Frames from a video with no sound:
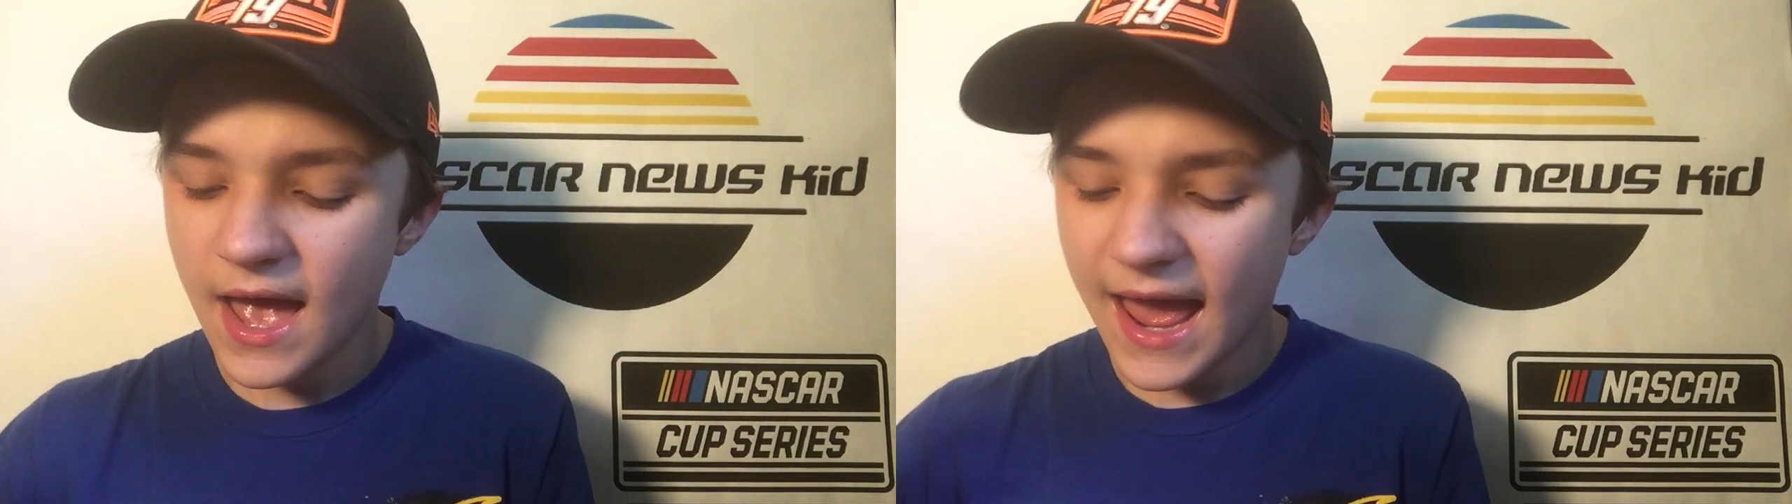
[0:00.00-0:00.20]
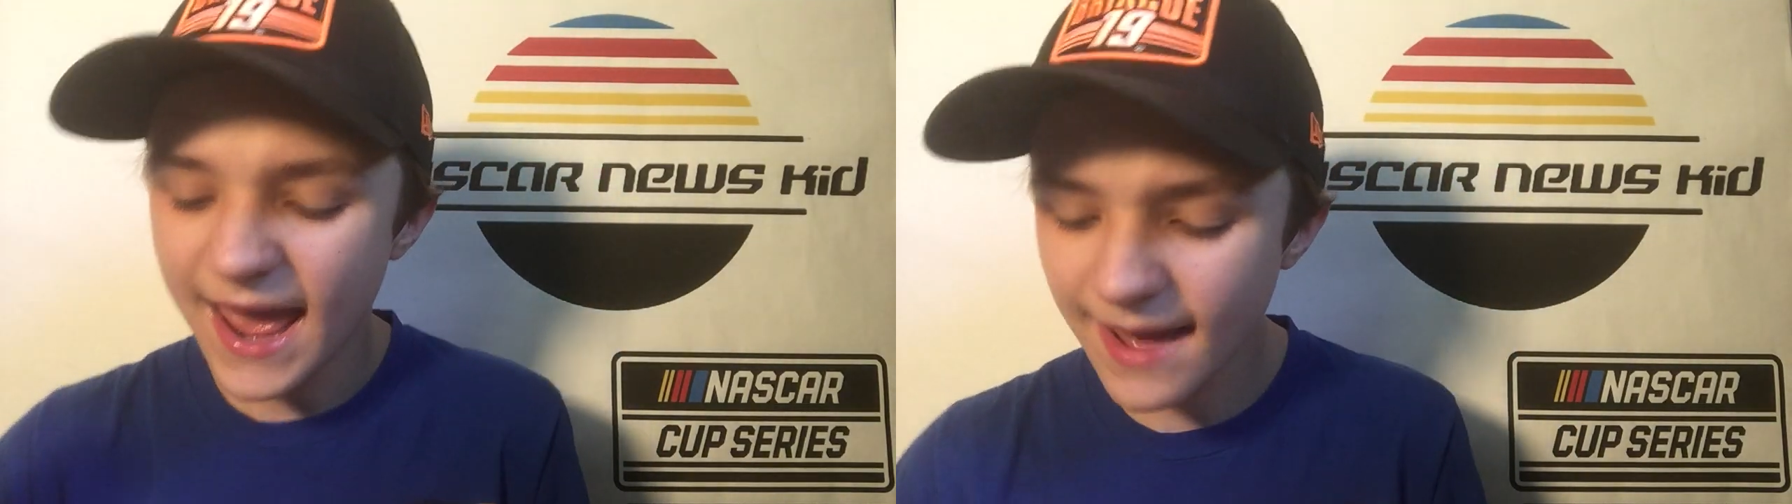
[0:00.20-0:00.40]

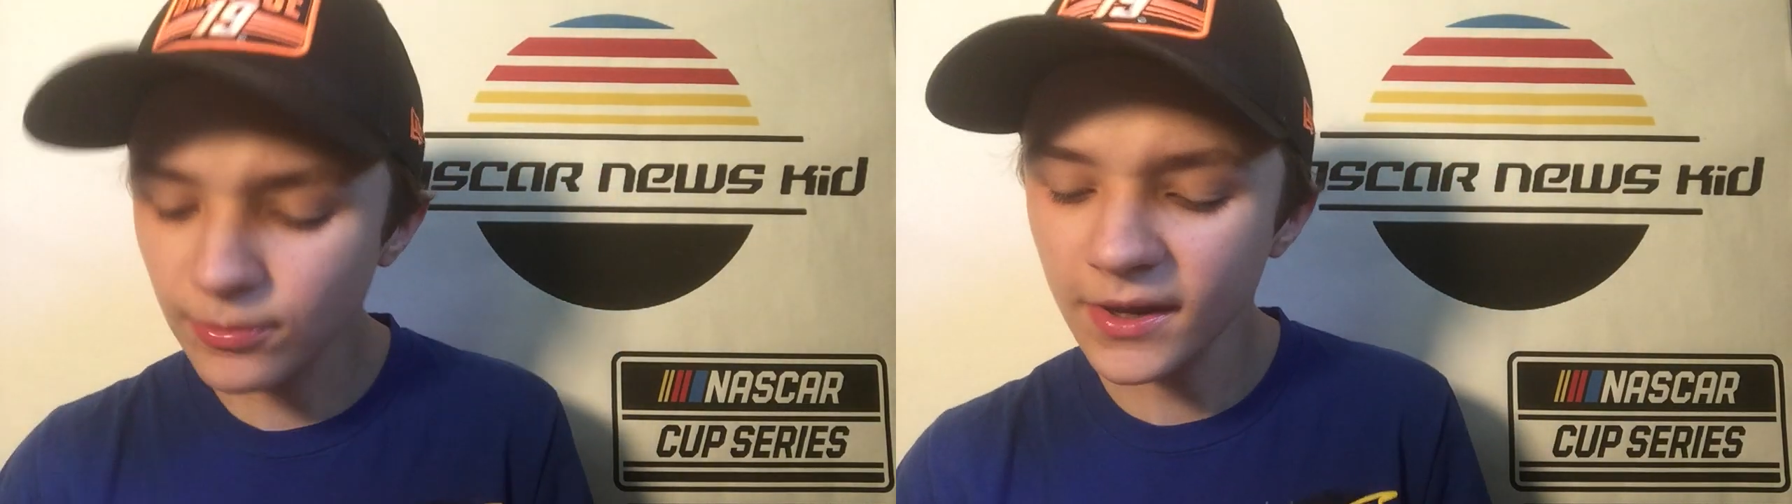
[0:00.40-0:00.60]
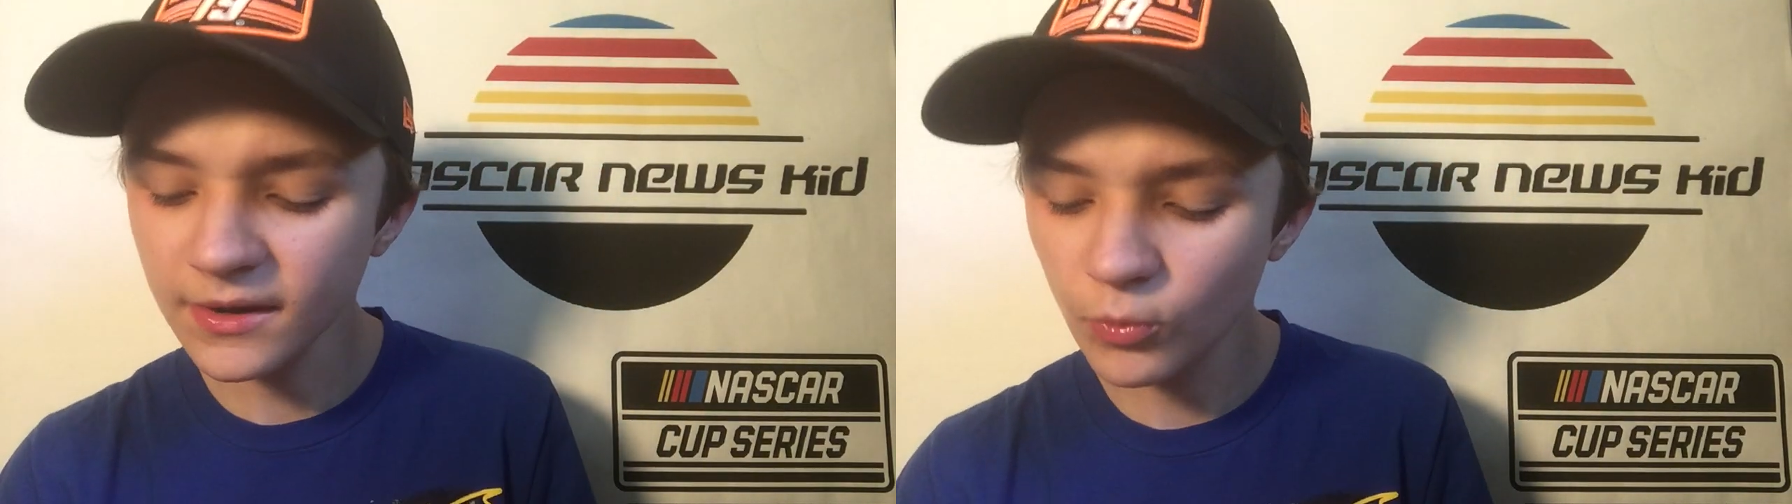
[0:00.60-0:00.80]

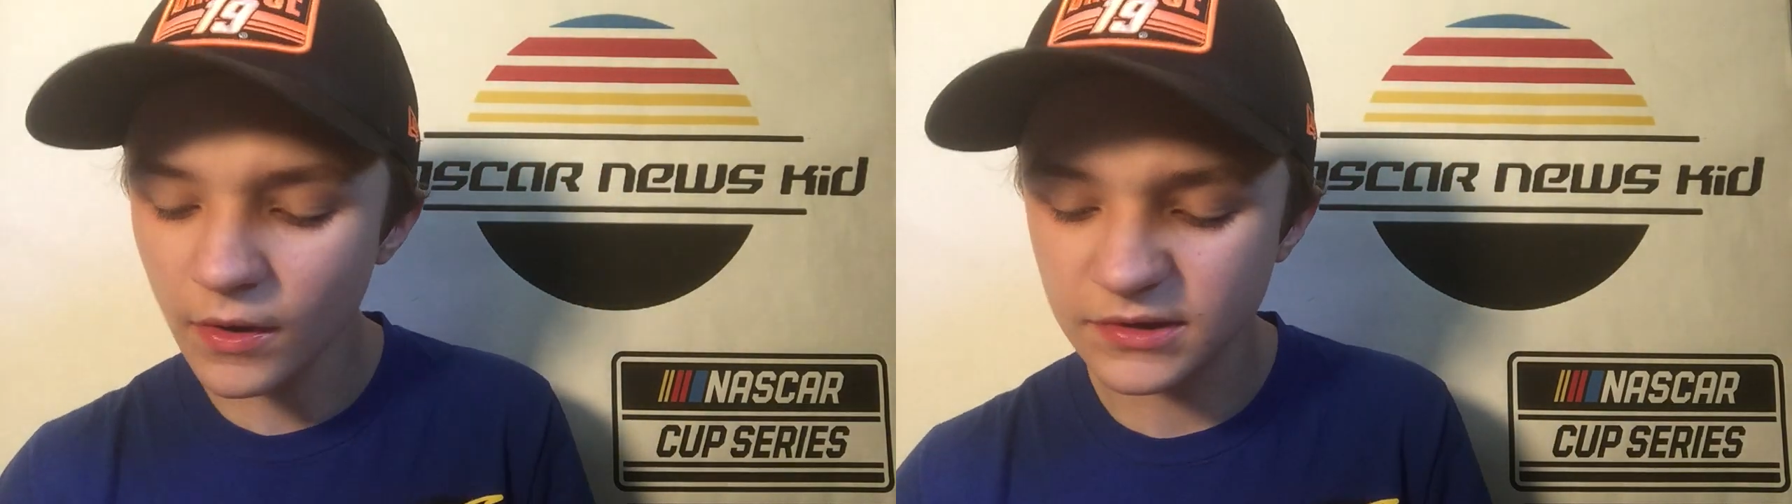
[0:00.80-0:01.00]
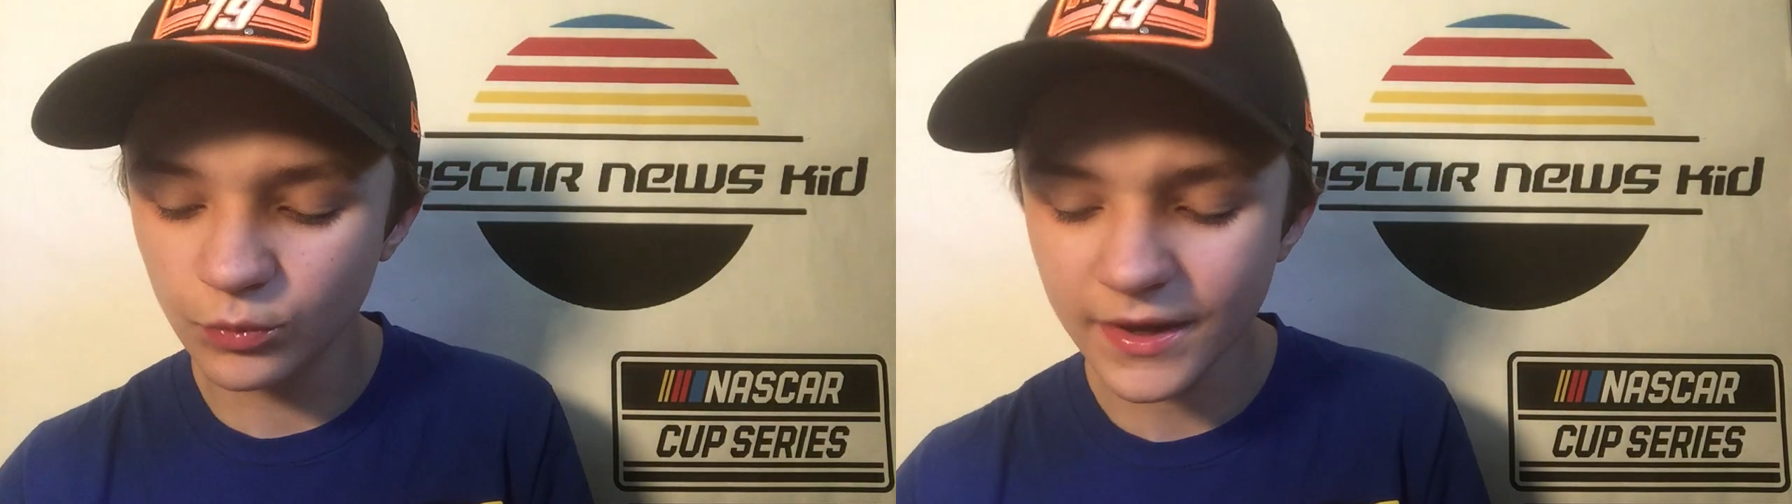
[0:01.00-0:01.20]
Hamlin
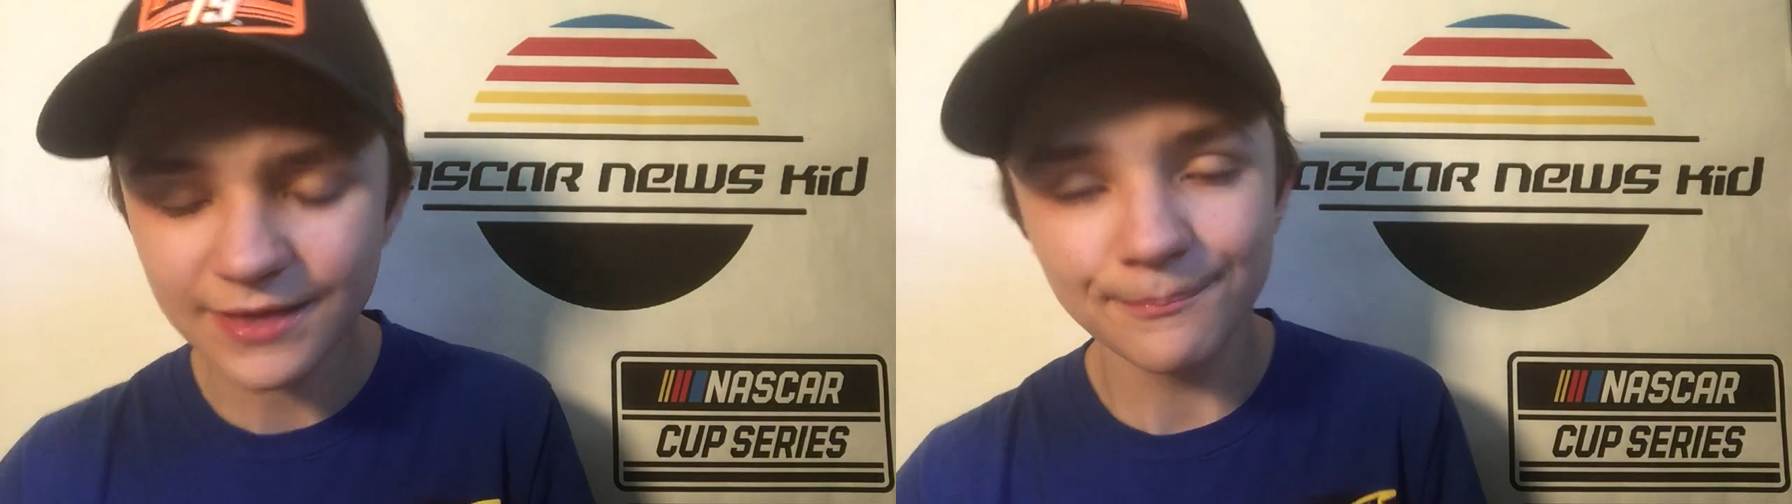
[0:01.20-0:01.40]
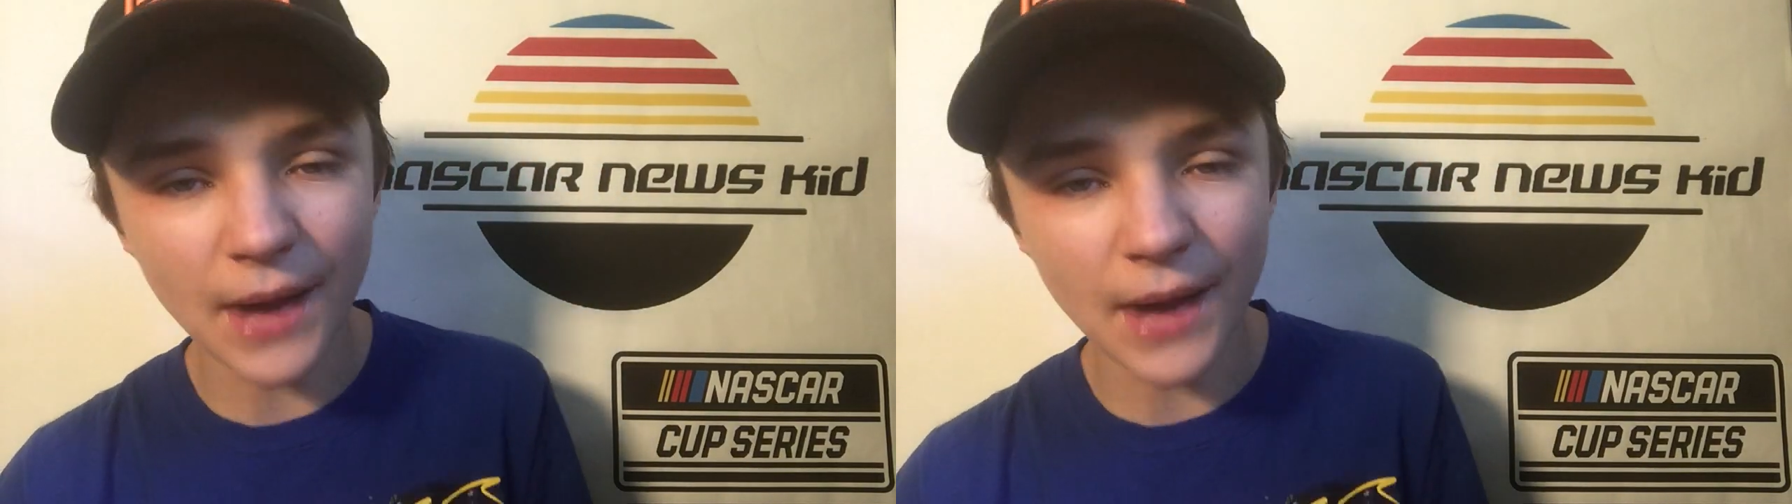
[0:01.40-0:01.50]
was with